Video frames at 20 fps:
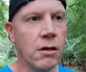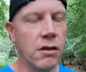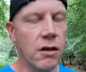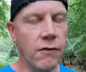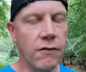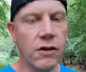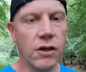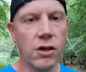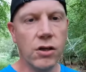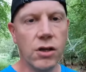
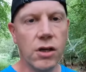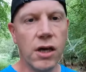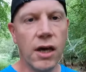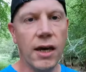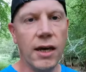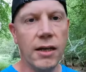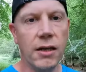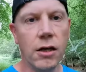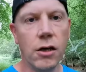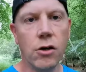Definitely going to
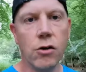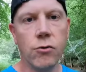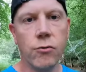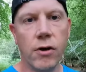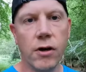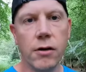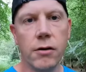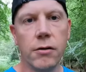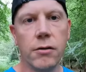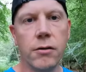get in a long
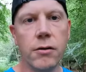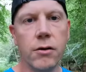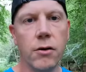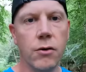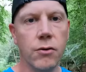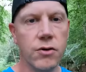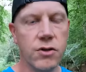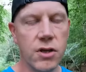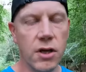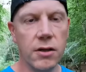run
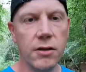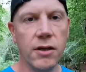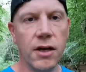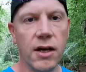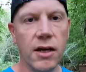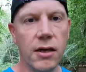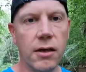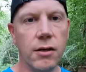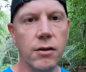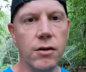on
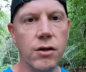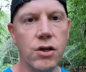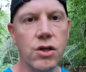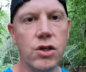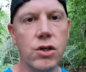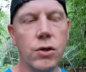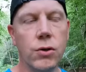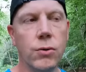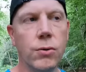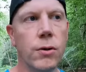Sunday in this
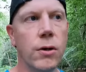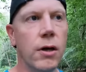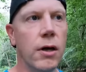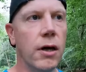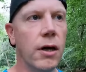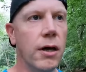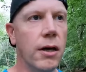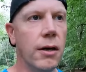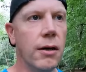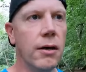shoe,
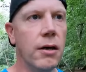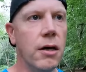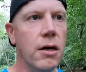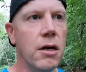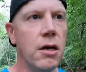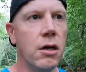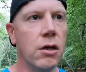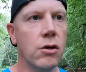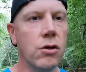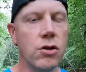
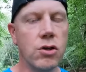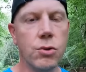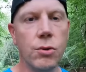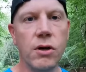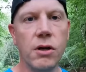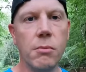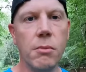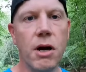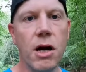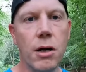good
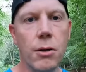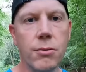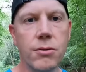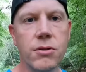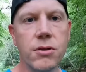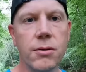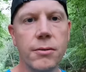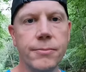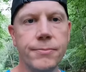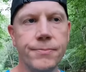20
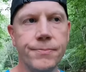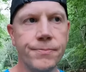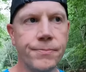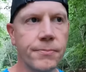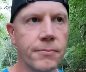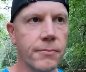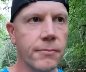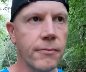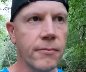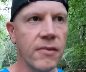miles,
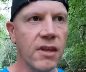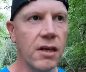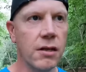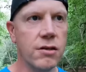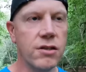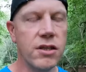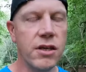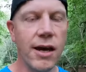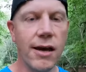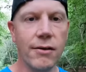
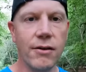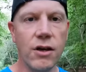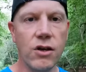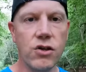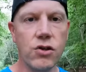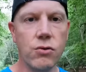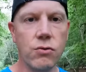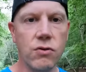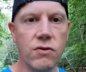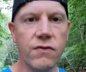and see how that
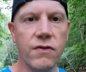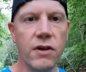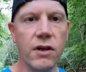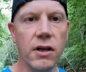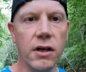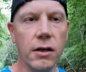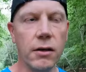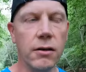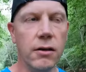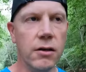shoe's
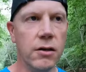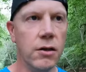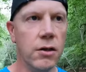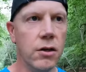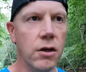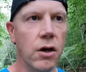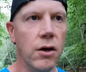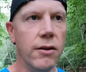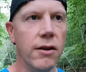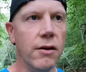feeling
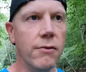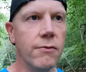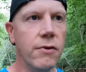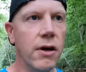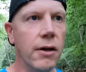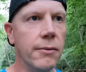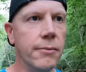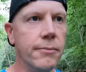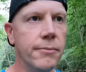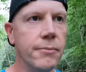on that
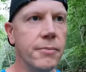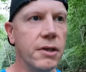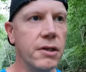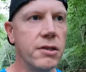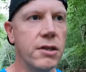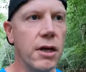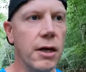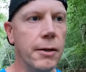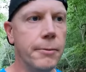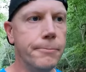run.
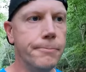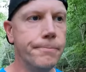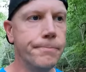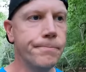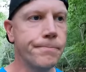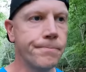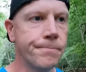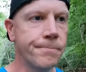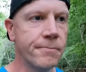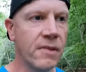But
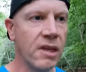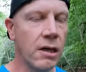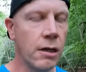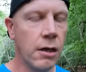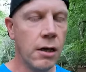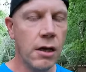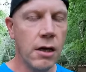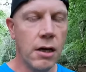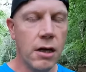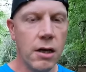
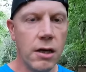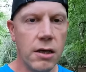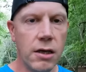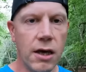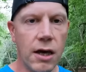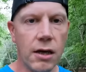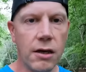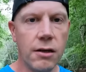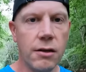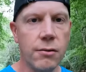
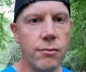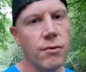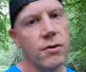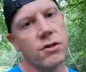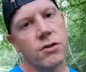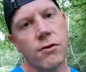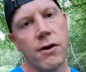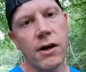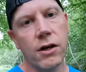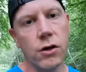yeah,
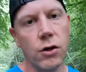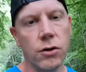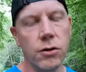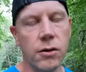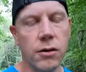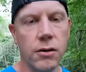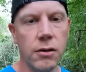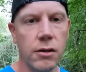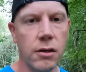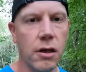let's crack
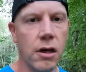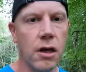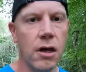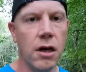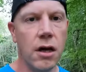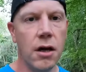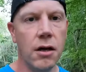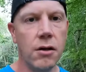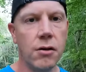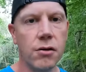on,
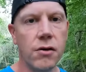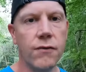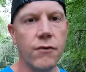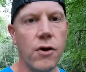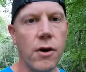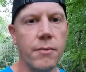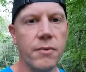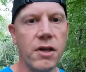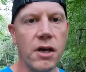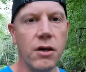and I'll give
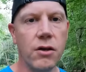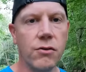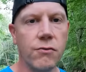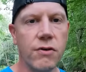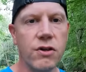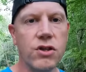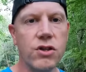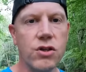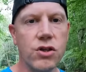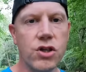you an update on the
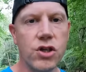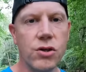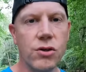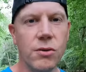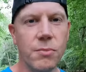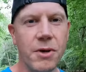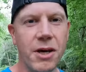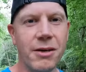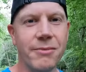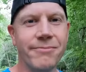rest of the shoe
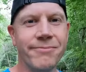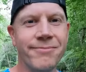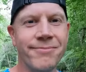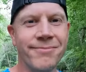in a bit.